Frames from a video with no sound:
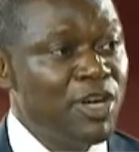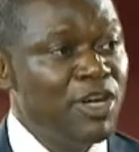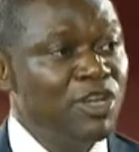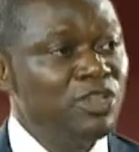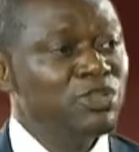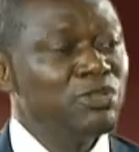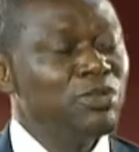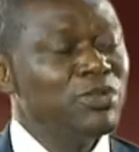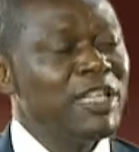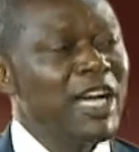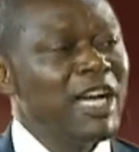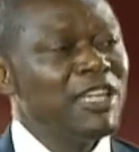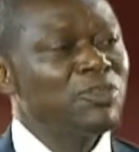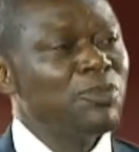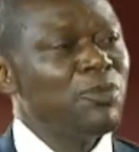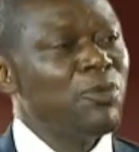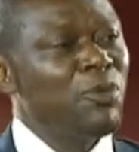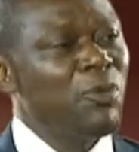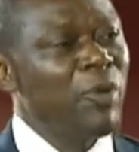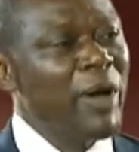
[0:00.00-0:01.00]
so that
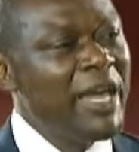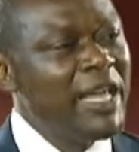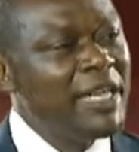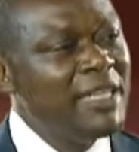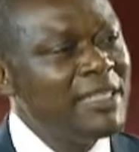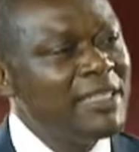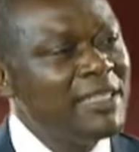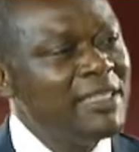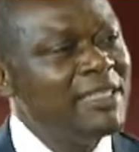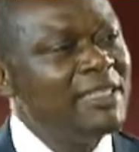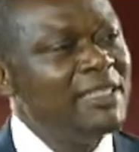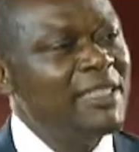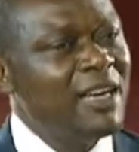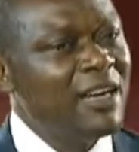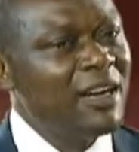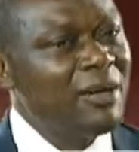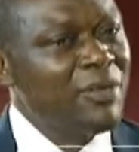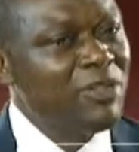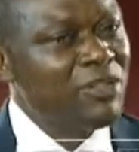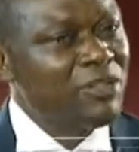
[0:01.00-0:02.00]
when they
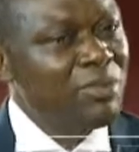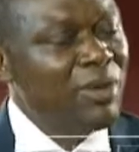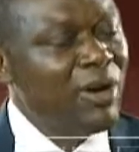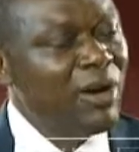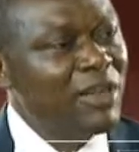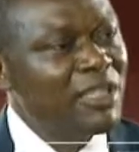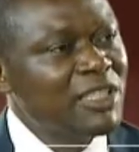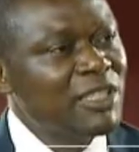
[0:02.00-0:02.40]
come into power,